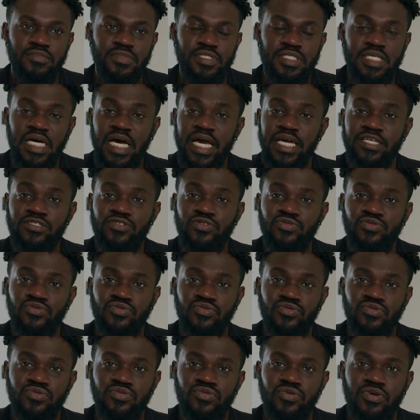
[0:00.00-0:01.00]
tied
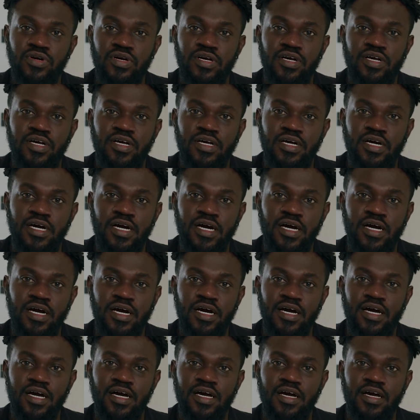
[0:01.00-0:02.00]
to
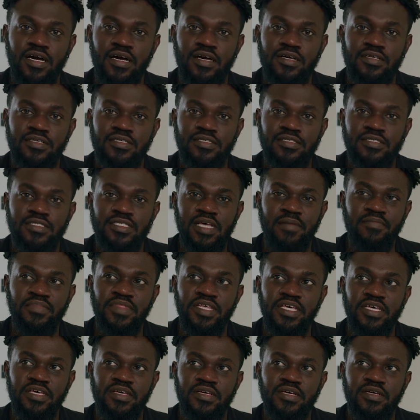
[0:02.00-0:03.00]

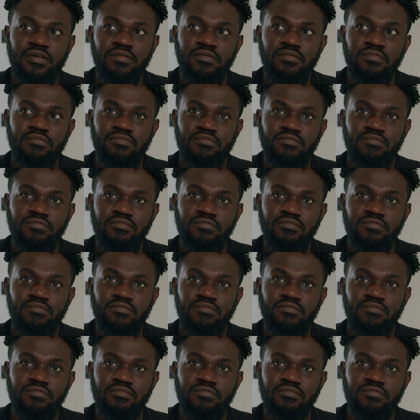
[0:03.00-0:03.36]
something